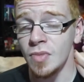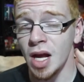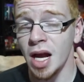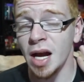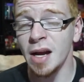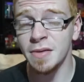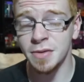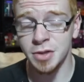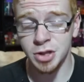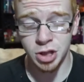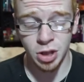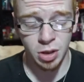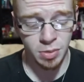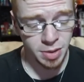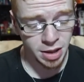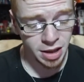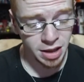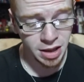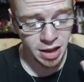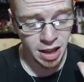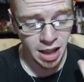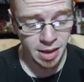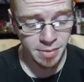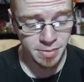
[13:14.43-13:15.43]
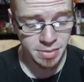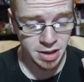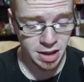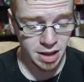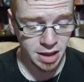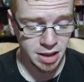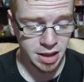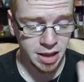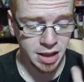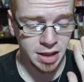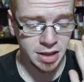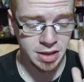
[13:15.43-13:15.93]
I have so many names and
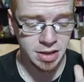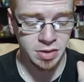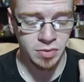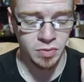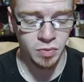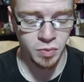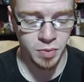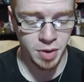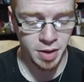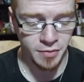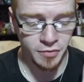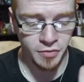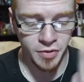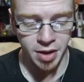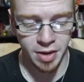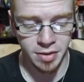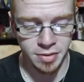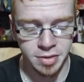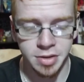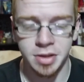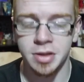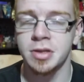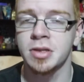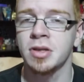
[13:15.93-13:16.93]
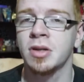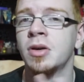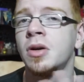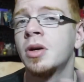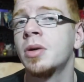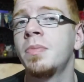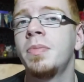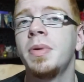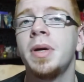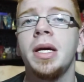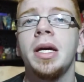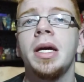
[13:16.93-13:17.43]
ideas and what fragrances
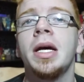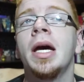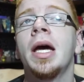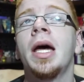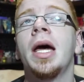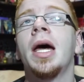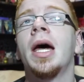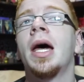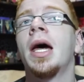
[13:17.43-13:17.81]
could be,